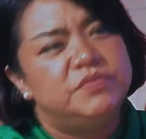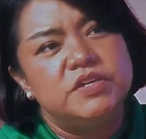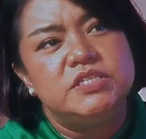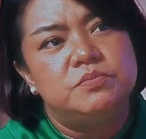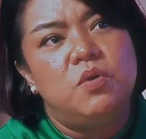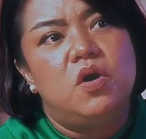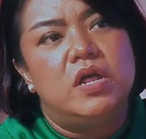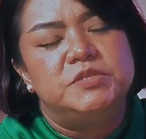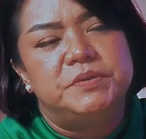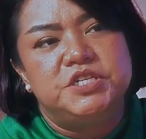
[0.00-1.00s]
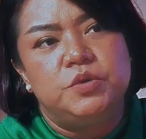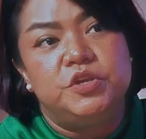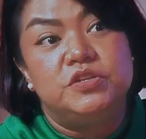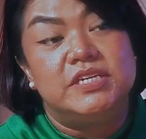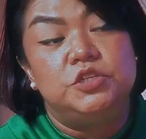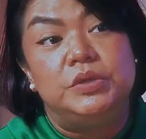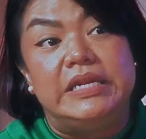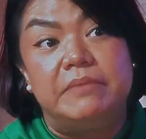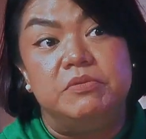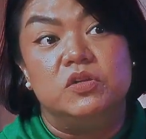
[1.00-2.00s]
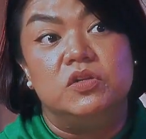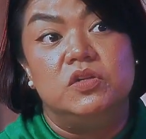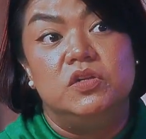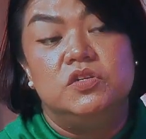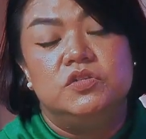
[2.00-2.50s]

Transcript: It's very small, especially when you're signed to a label.